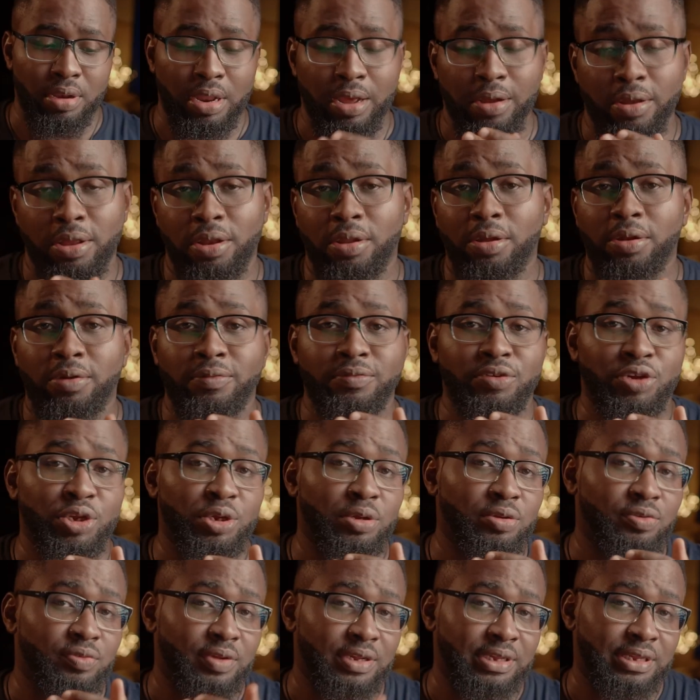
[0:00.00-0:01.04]
Now a lot of the
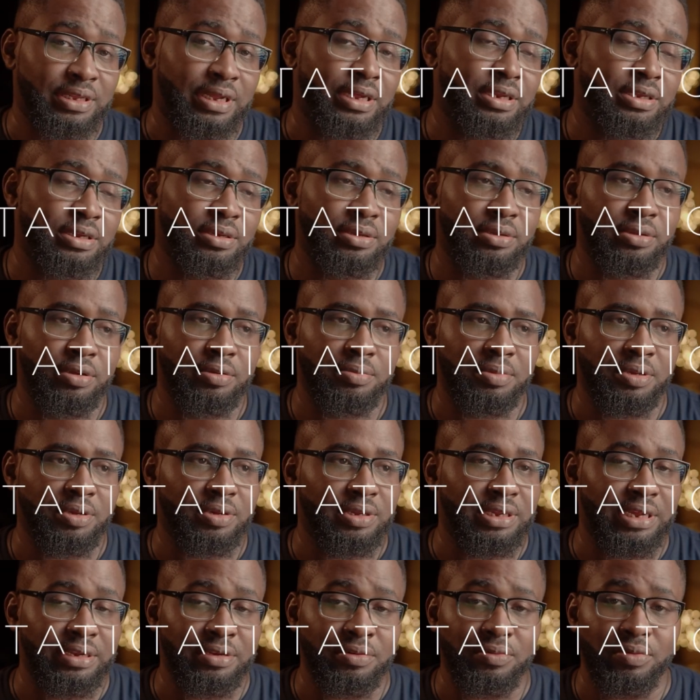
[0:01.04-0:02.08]
shots were static, not
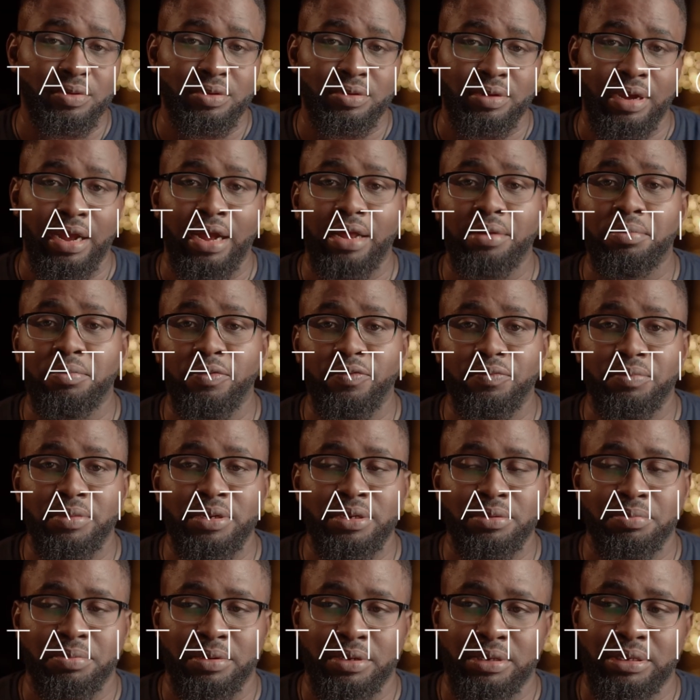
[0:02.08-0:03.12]
because I didn't want to add
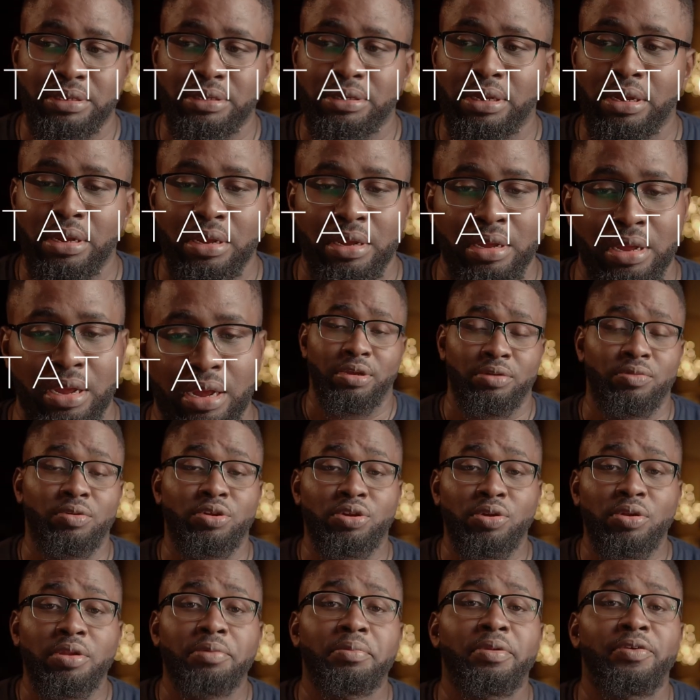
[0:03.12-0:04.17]
movement, but it
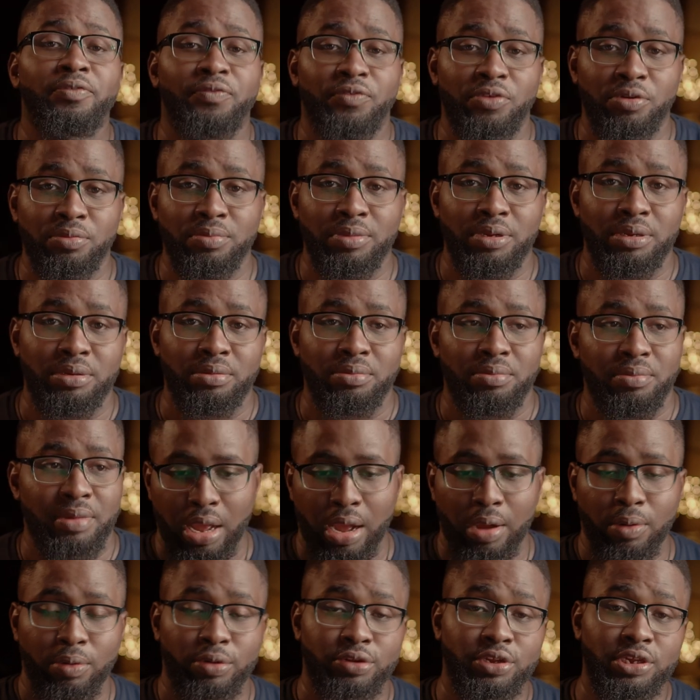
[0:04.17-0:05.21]
was only me filming.
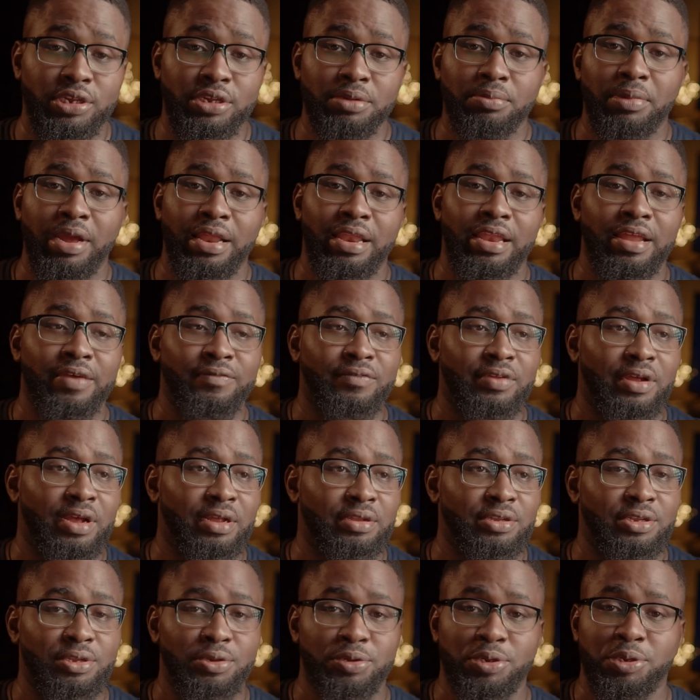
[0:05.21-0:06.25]
I was using my left
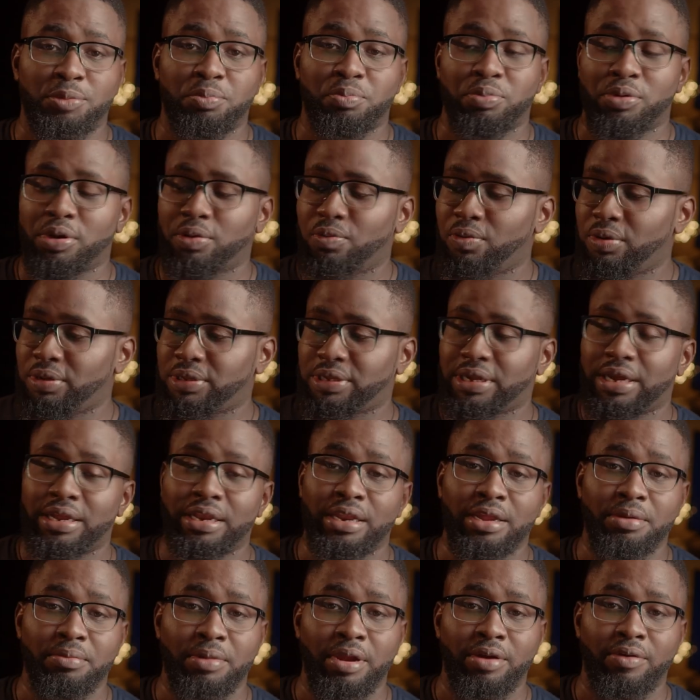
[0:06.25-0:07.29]
hand to spray water
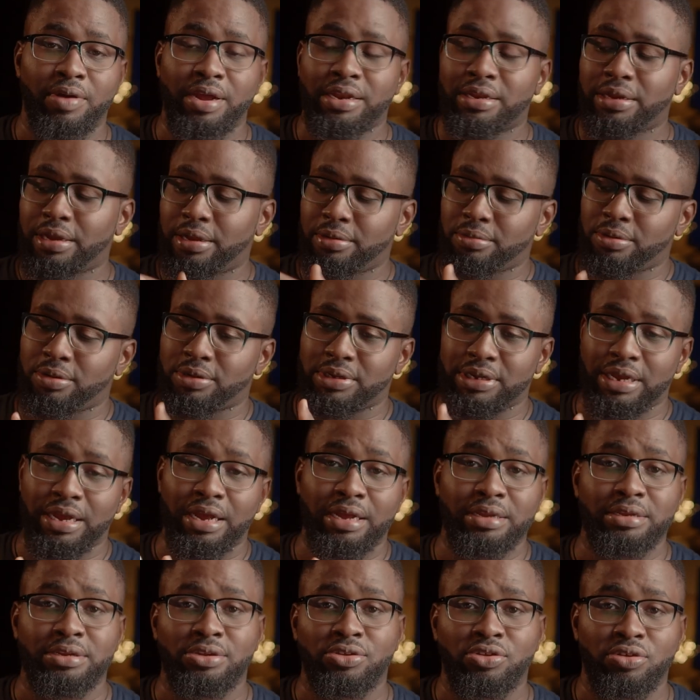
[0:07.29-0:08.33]
and then my right hand, because I
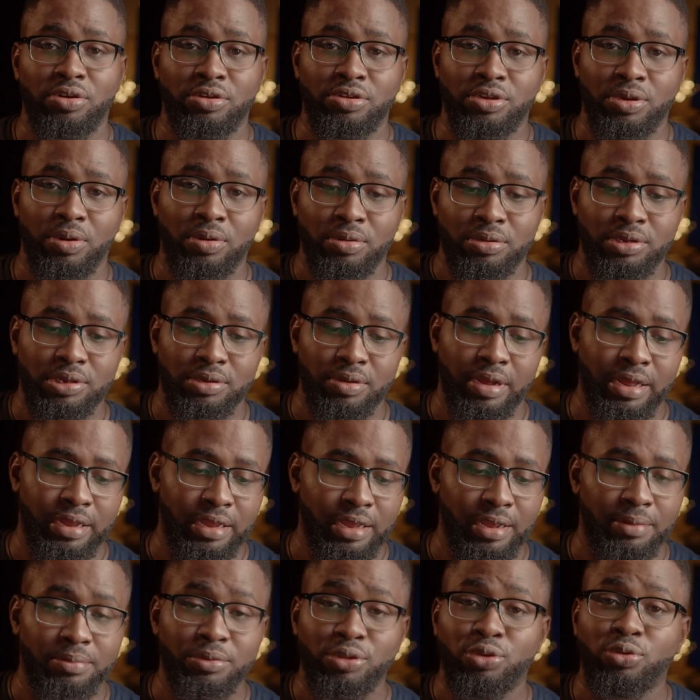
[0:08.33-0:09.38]
had the torch on, so I
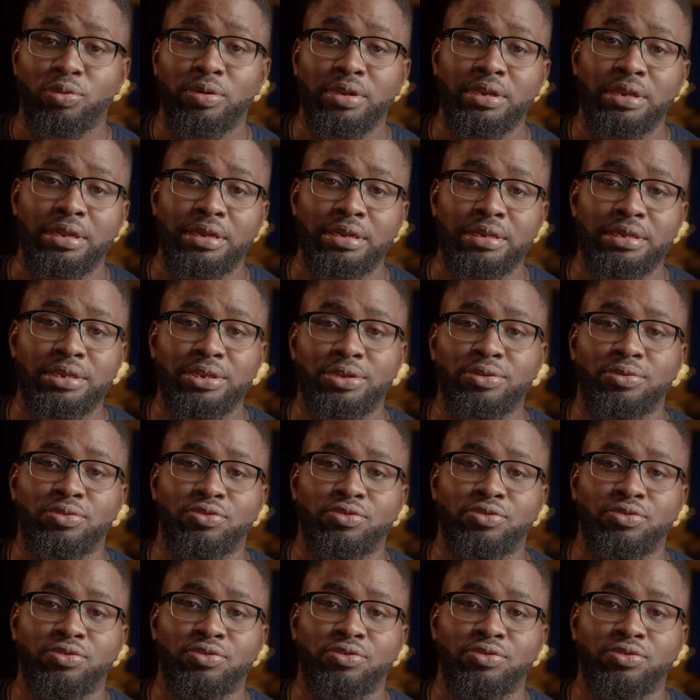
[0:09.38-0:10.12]
kept doing this to